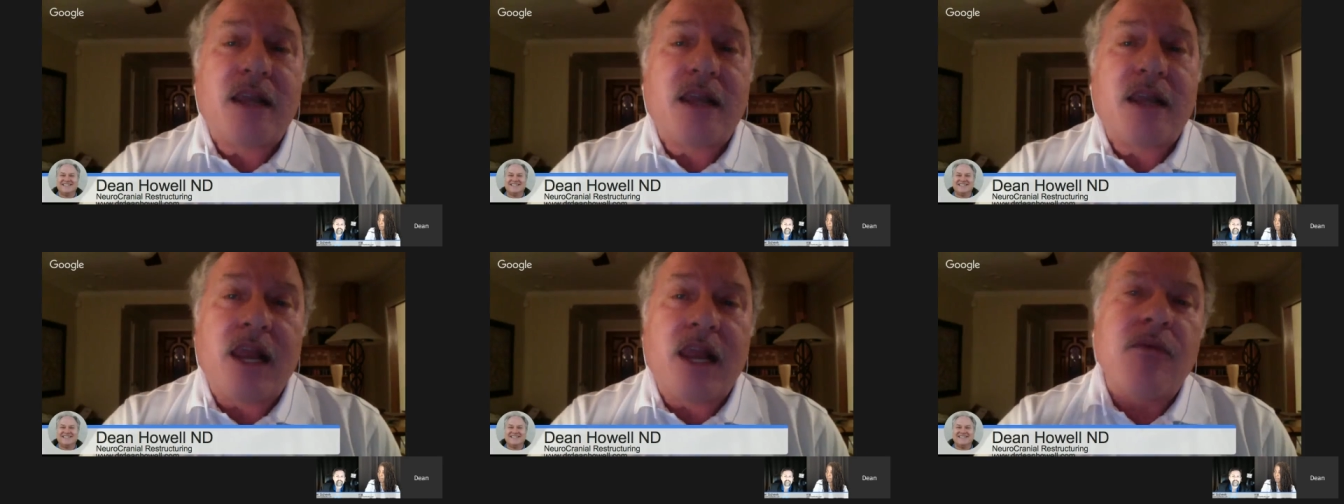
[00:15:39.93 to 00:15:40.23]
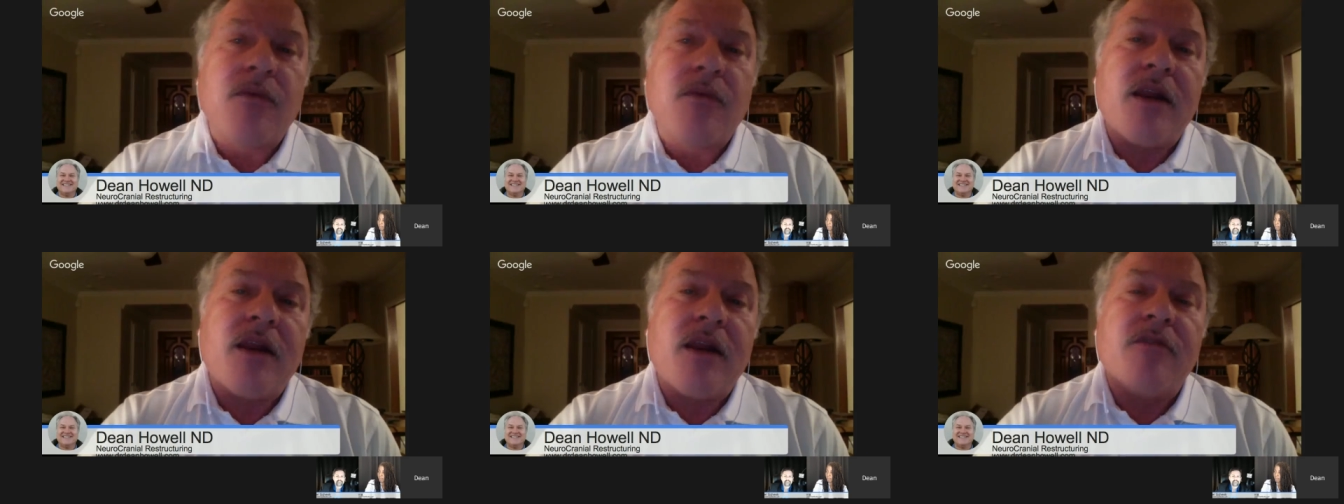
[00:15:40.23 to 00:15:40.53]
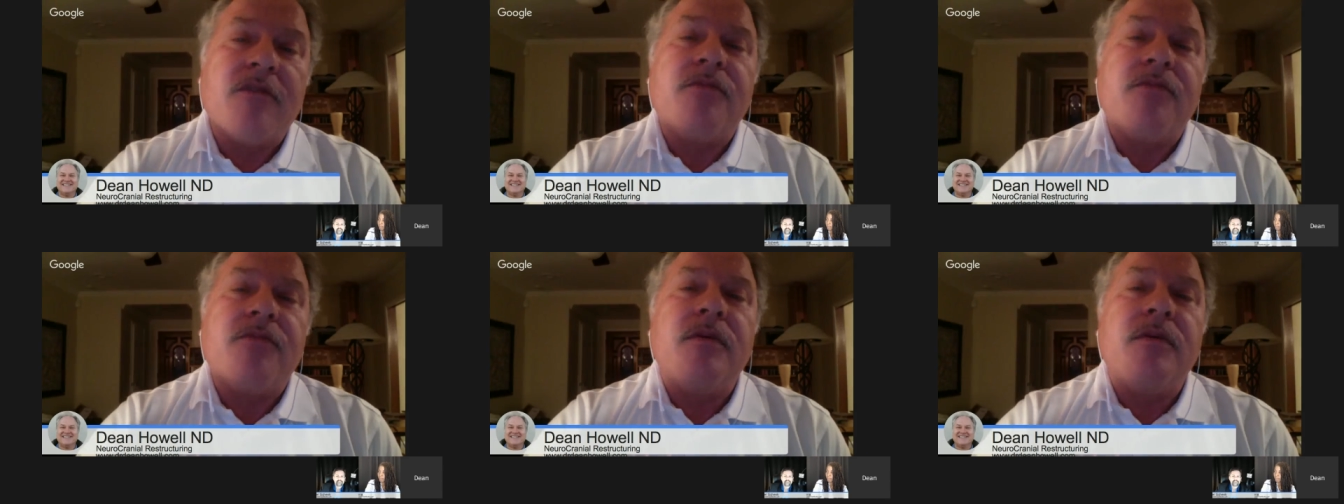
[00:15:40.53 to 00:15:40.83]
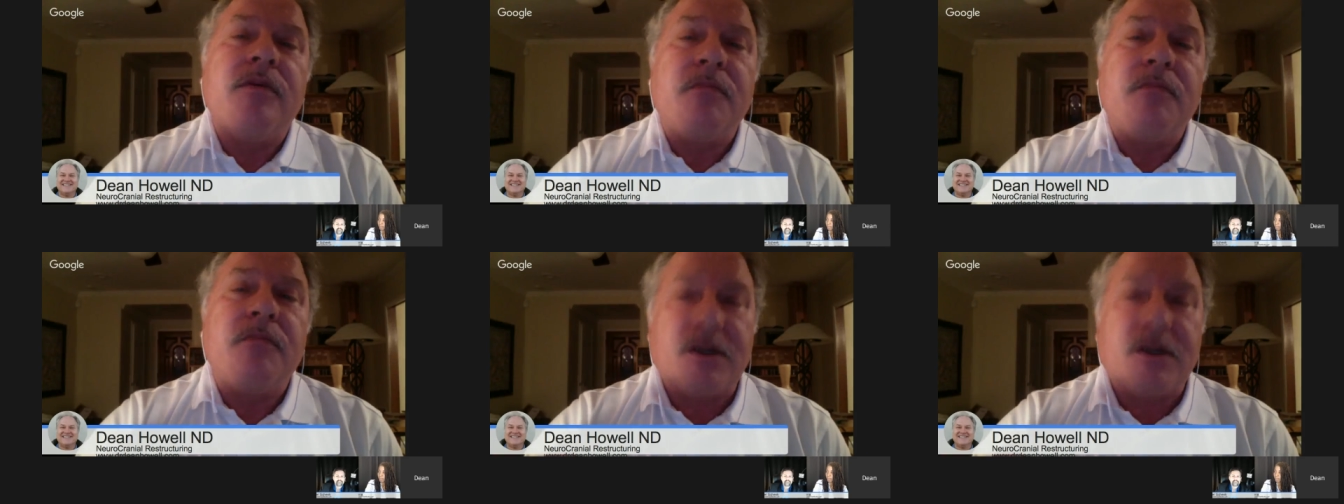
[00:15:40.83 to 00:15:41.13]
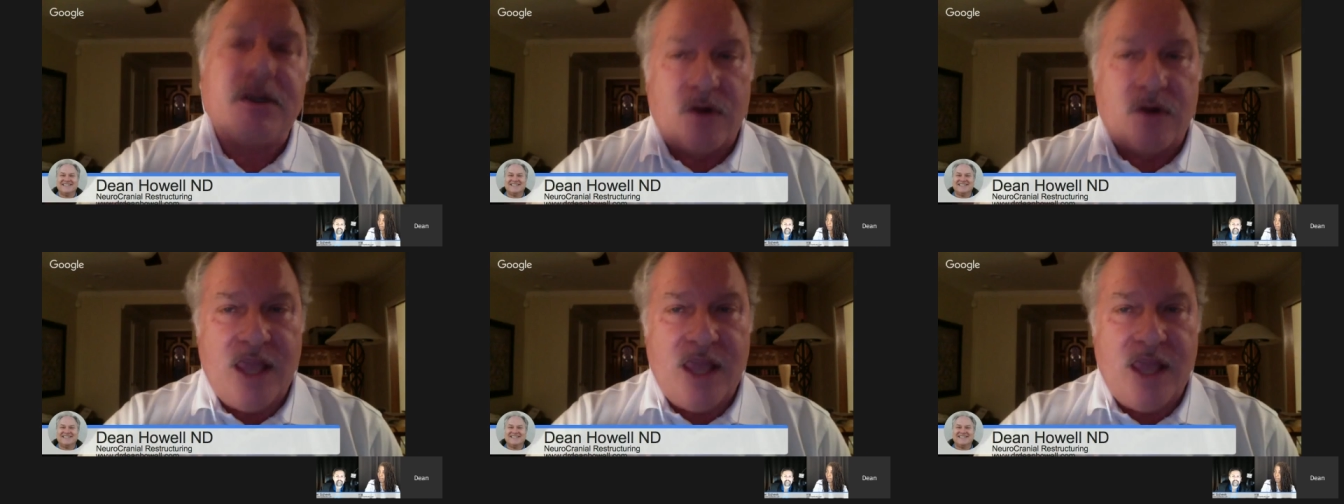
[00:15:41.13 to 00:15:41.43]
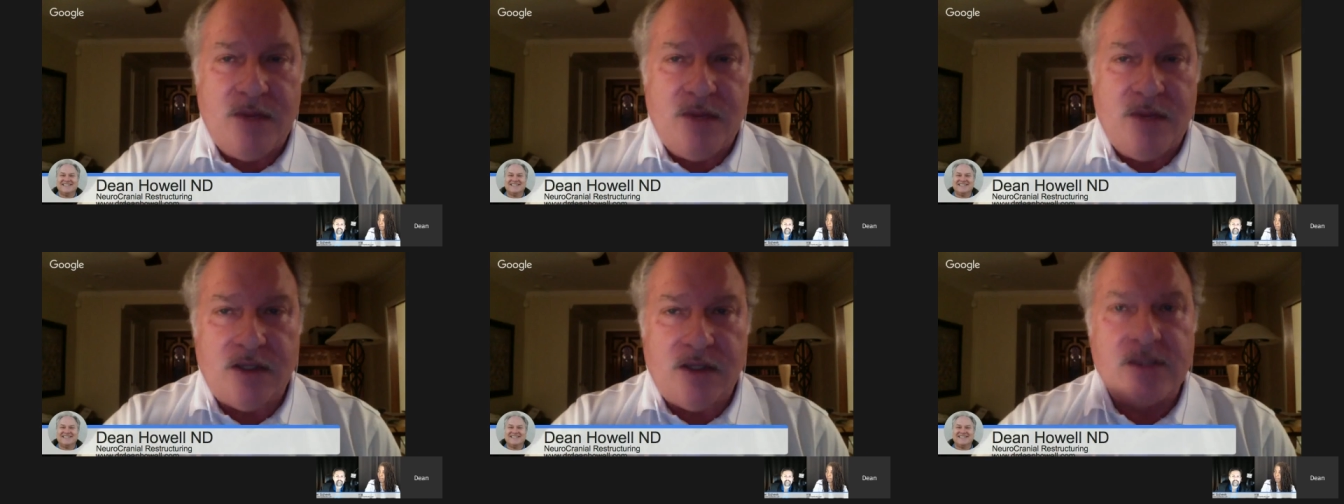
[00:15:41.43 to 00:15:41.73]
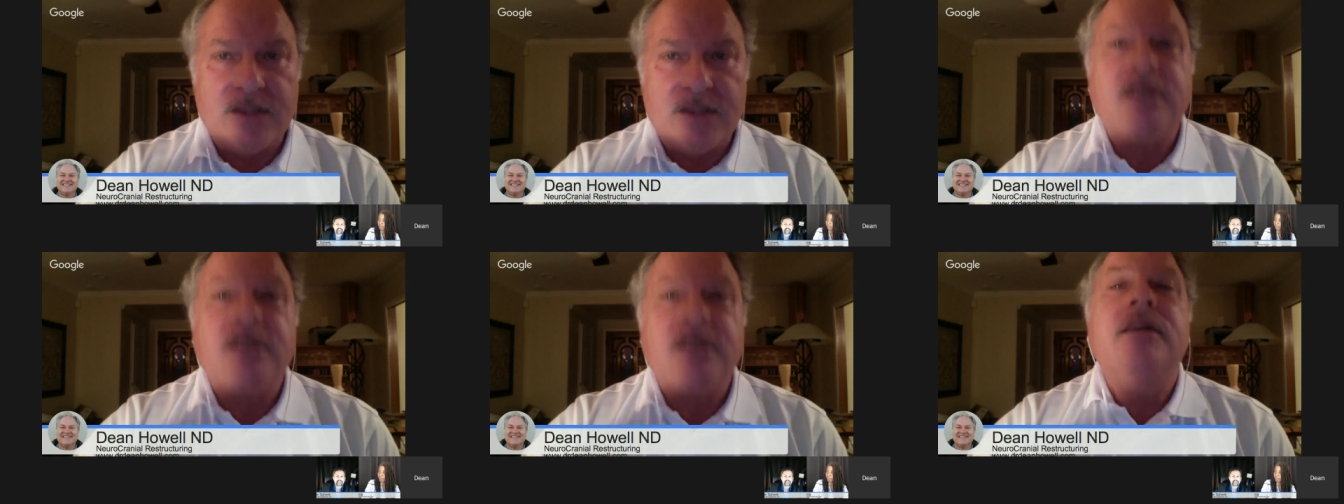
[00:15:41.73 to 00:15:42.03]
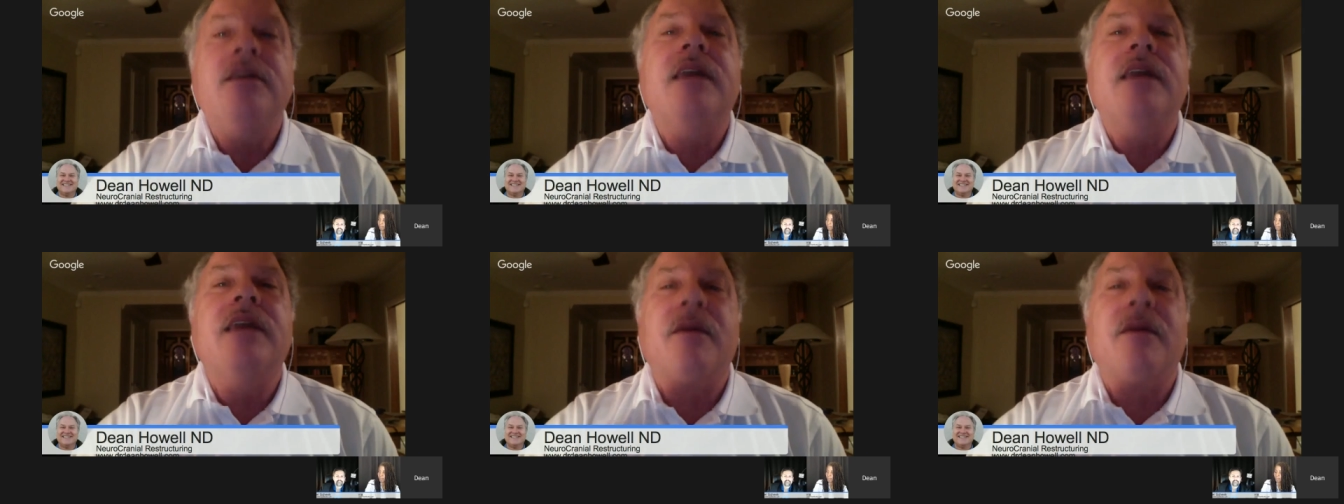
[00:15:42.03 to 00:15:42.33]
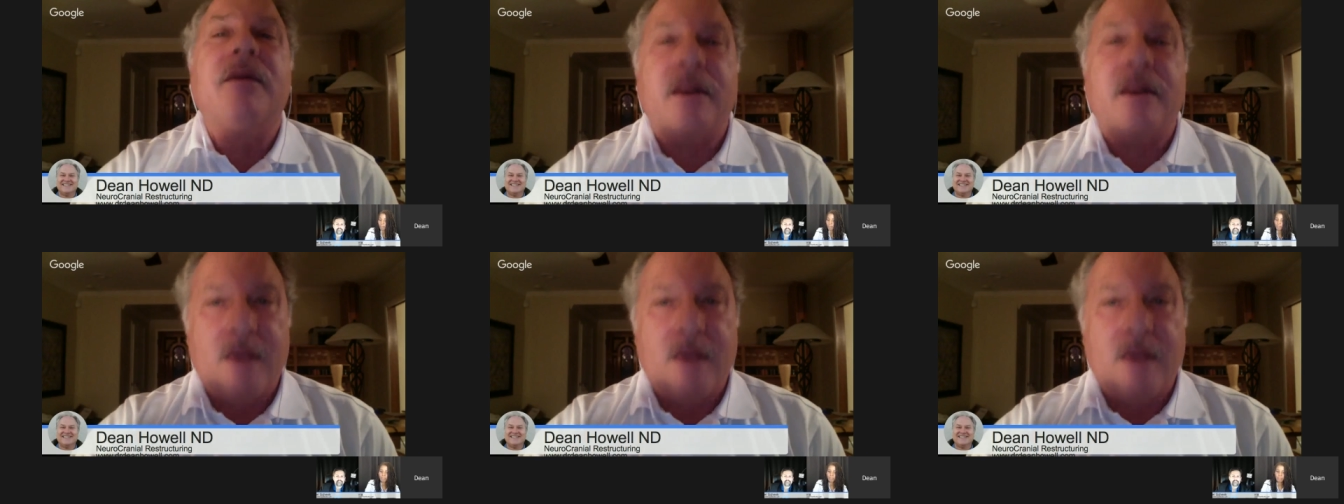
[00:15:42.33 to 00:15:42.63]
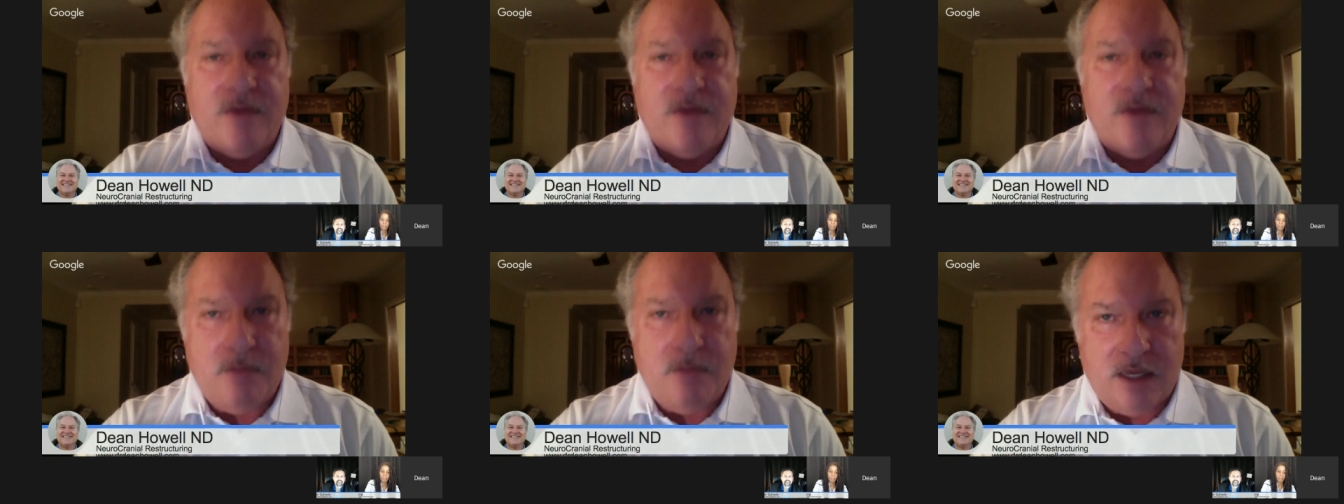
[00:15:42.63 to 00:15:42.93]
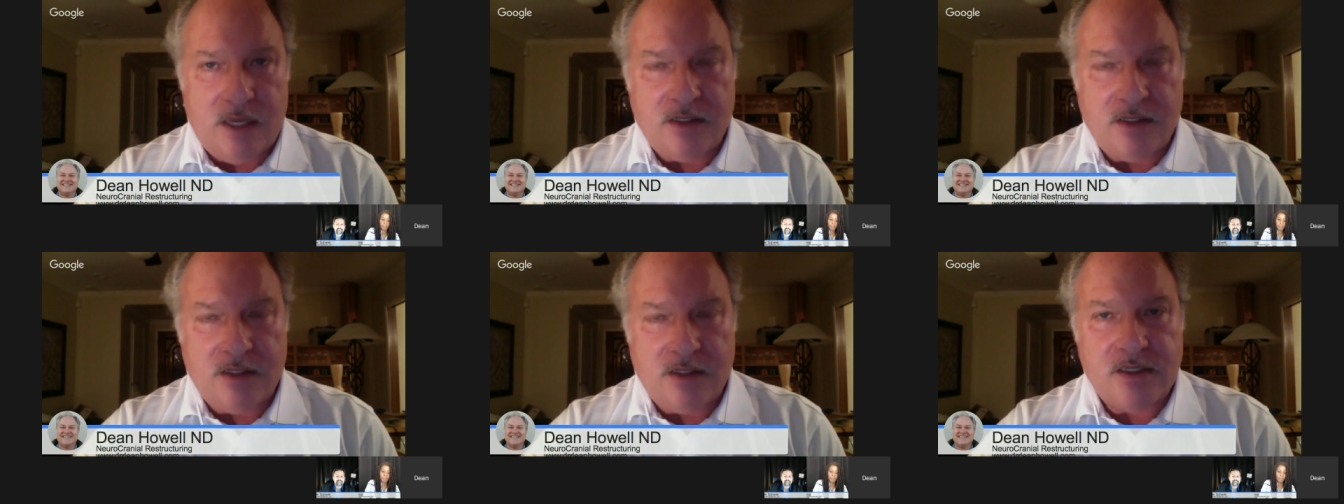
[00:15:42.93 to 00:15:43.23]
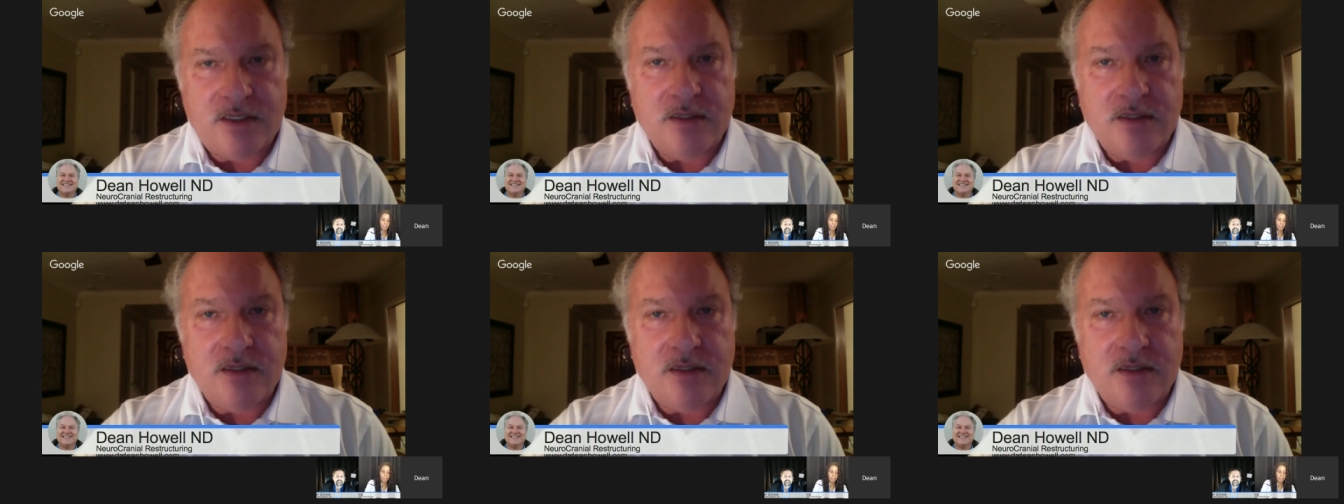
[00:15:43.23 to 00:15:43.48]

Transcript: getting rid of petrochemicals, get rid of heavy metals.